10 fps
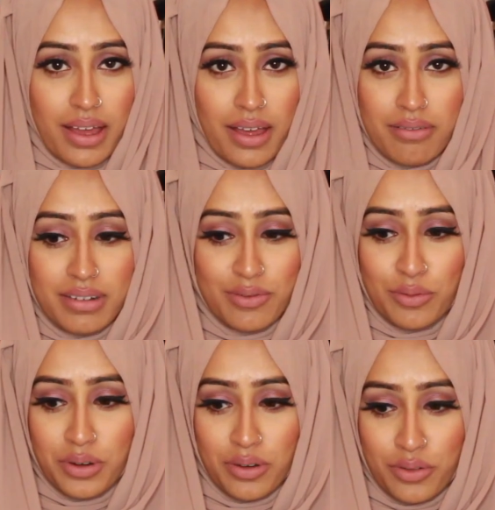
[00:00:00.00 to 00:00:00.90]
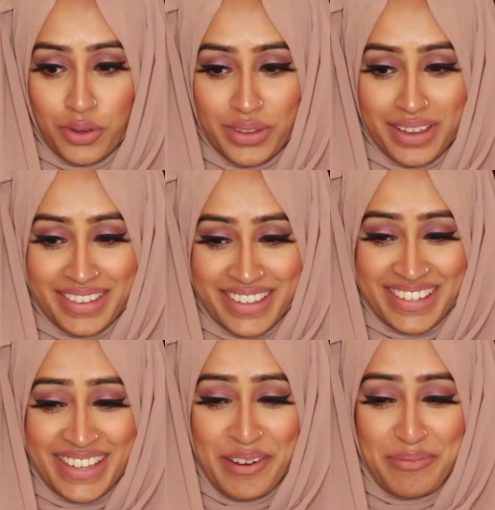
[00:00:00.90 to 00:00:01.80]
I don't even want to ruin this.
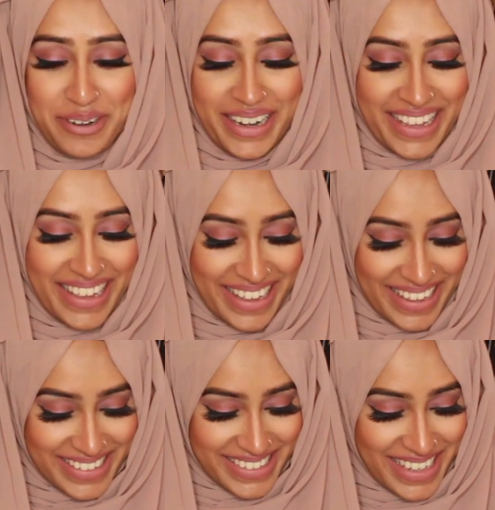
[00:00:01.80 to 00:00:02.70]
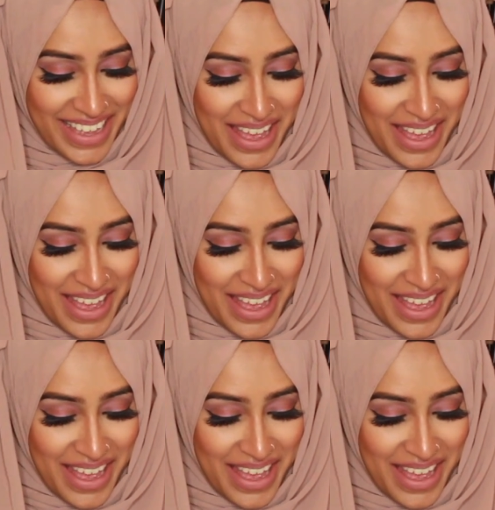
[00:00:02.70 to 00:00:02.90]
This is how pretty it is.